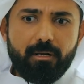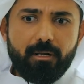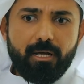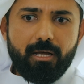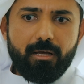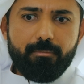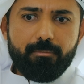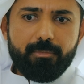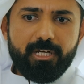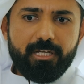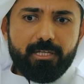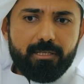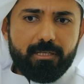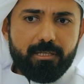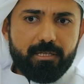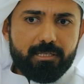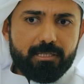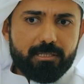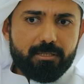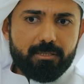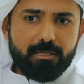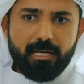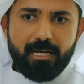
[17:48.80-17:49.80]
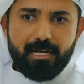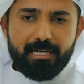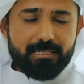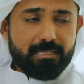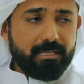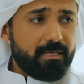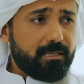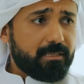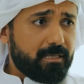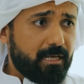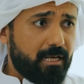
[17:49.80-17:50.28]
amenities
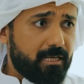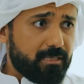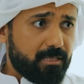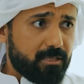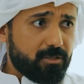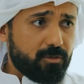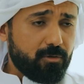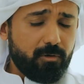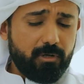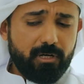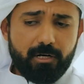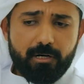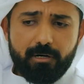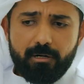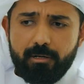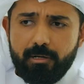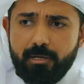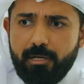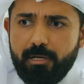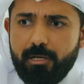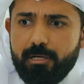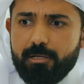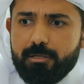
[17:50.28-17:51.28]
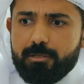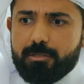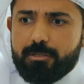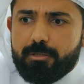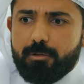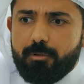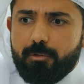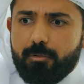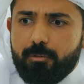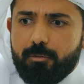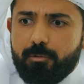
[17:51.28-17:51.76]
as a solar.
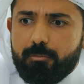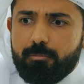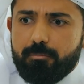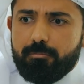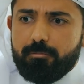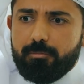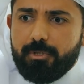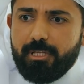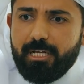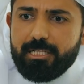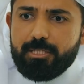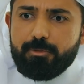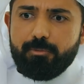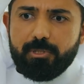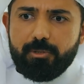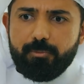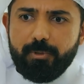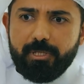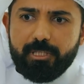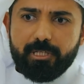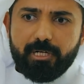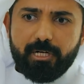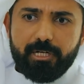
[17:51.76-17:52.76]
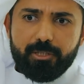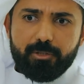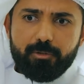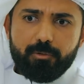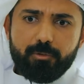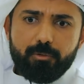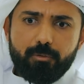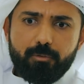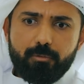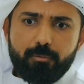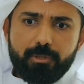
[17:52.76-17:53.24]
So that's what we try
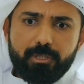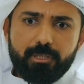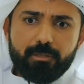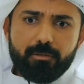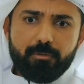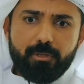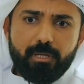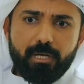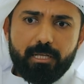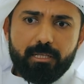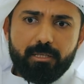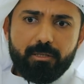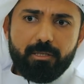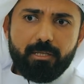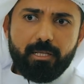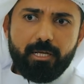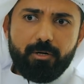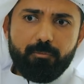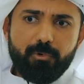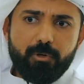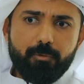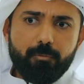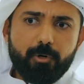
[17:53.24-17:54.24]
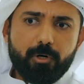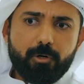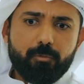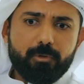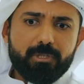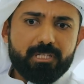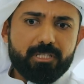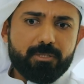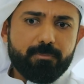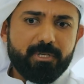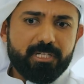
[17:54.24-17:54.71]
to do. And then we work
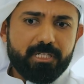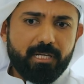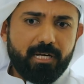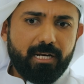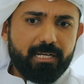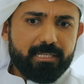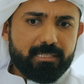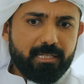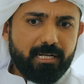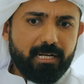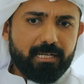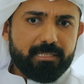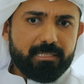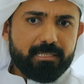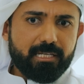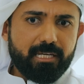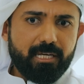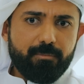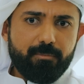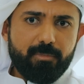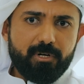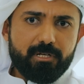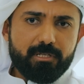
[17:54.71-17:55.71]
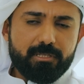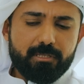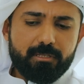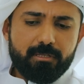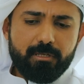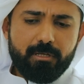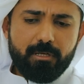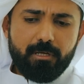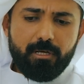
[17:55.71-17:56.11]
with the specialized landscapers